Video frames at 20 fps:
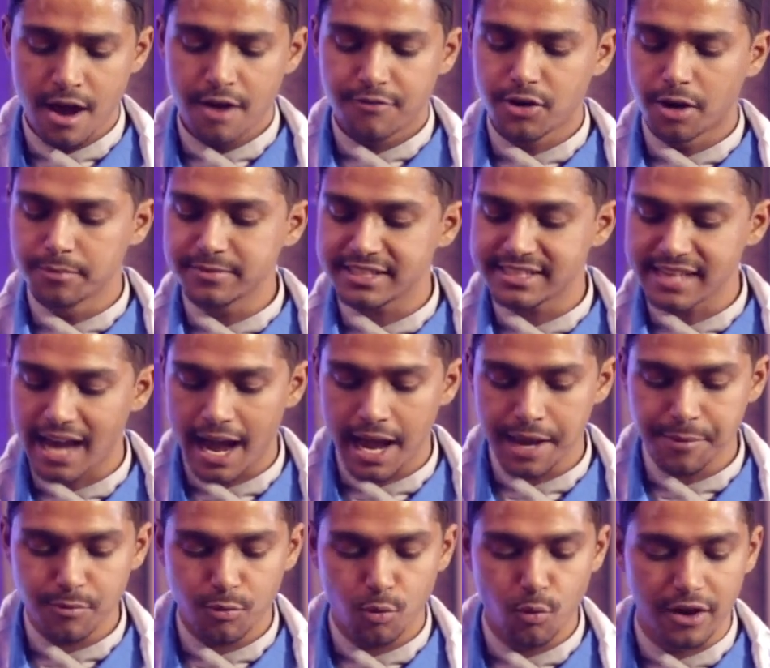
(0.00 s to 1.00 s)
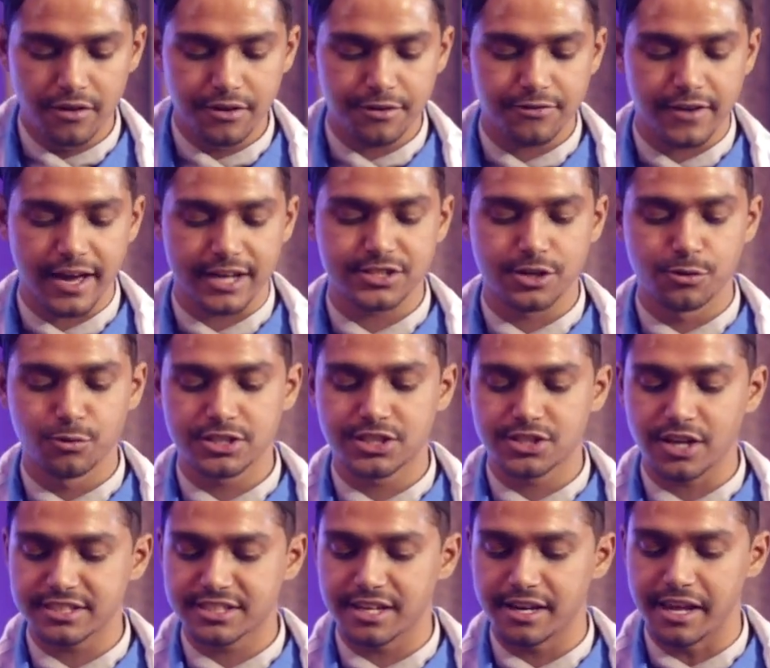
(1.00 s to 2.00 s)
From the time when Reflection
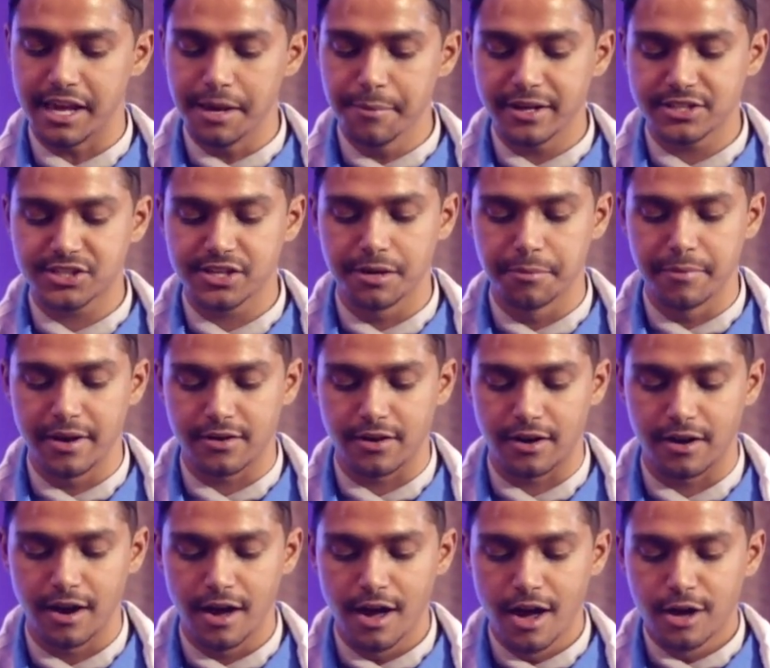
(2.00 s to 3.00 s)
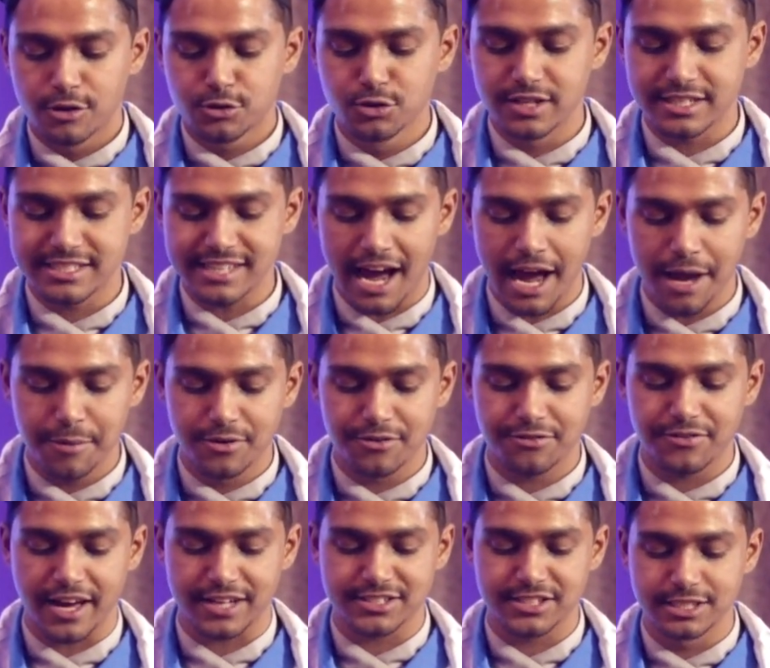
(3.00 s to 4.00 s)
was just an image in a mirror to the time
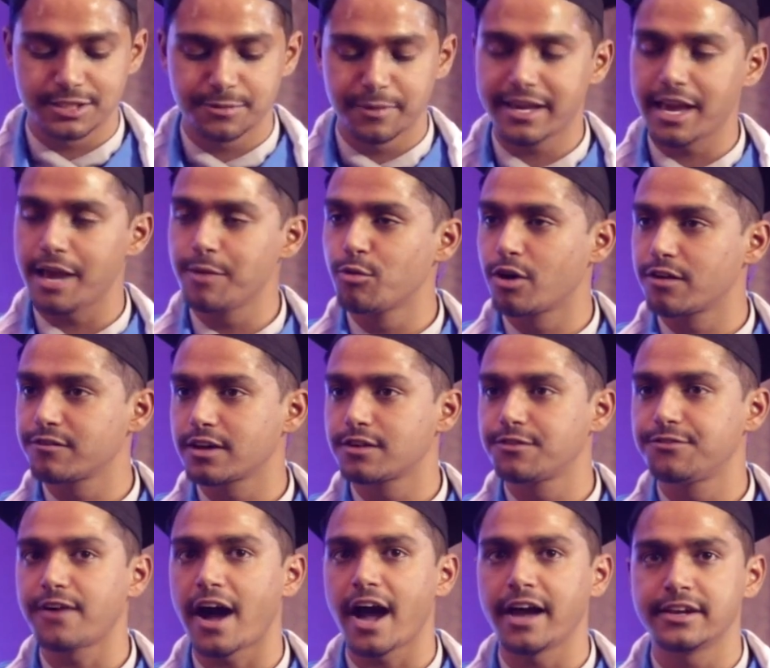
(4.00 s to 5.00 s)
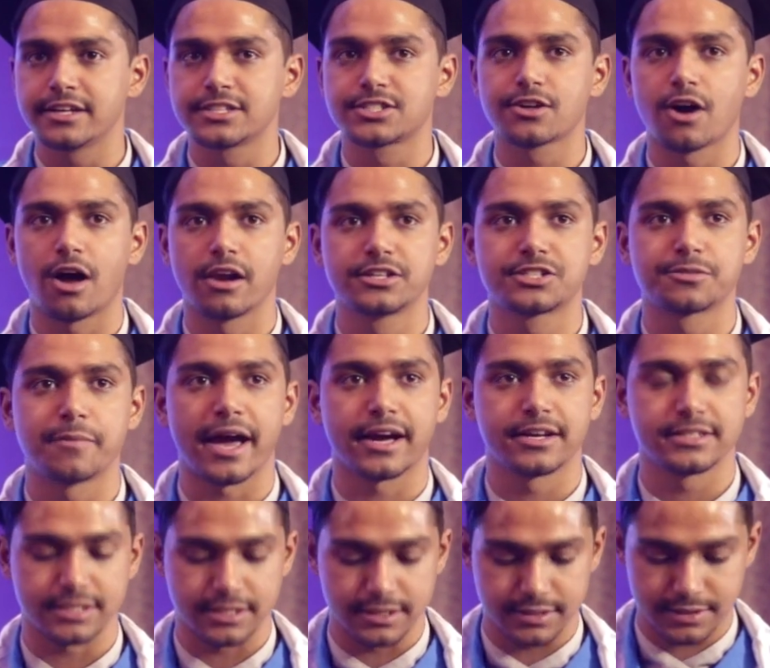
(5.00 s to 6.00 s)
Reflections became one of the finest college
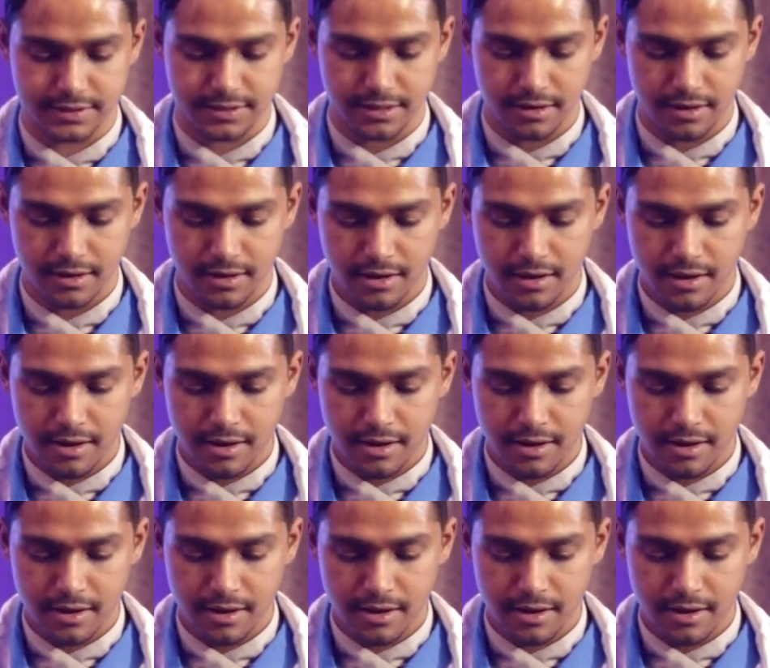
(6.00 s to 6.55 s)
magazines.